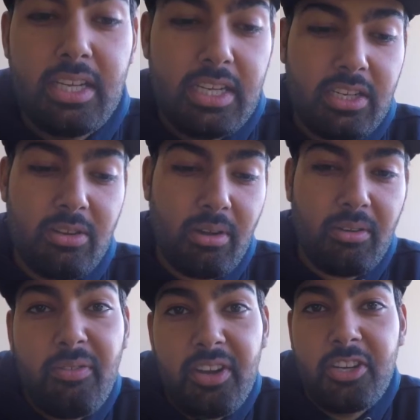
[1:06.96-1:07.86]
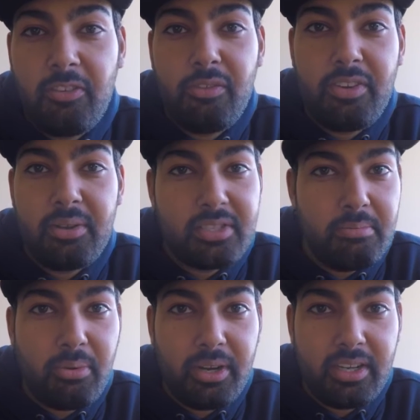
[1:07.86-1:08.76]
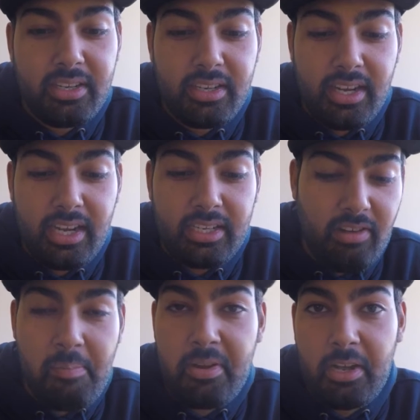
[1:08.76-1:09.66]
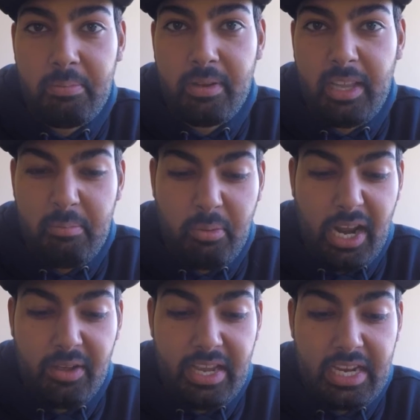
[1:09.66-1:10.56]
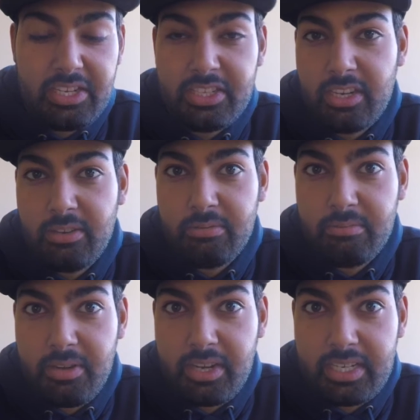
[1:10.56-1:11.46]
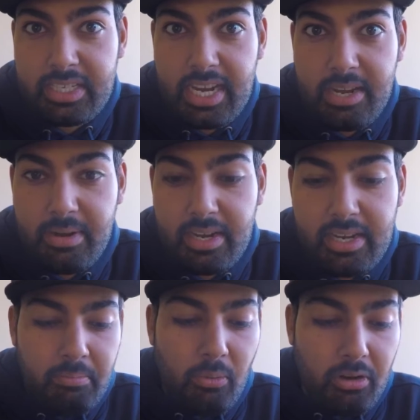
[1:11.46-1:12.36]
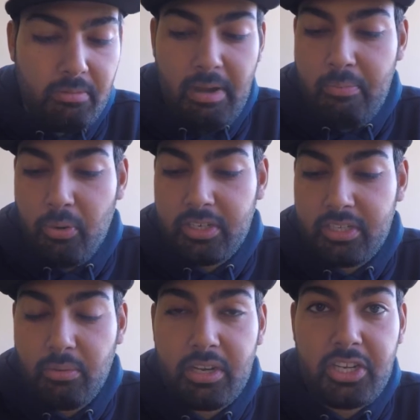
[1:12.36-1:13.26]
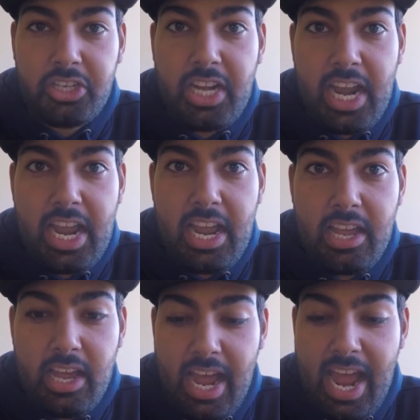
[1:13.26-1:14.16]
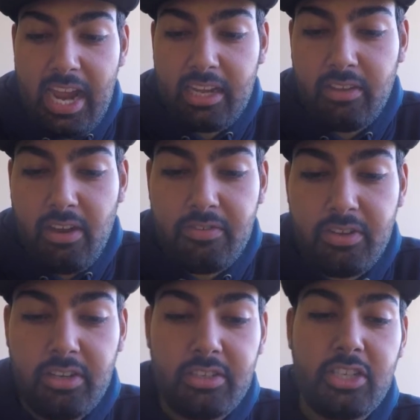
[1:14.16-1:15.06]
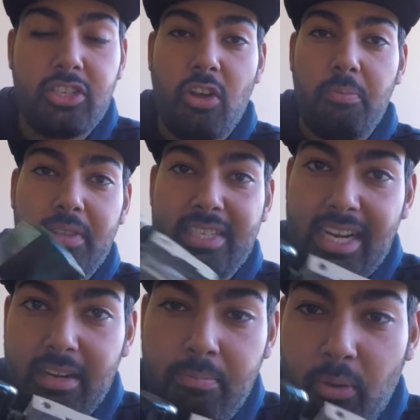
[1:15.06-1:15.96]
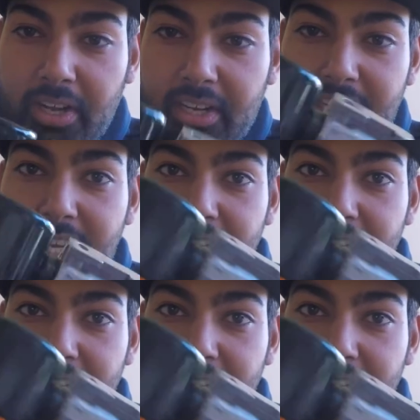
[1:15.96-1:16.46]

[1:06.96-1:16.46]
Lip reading: So I'll finish off the video at some point and wrap it up and then put it out there just so you can see anyway. But one of the main points is I wanted to share a hack that I've done to stop the second point.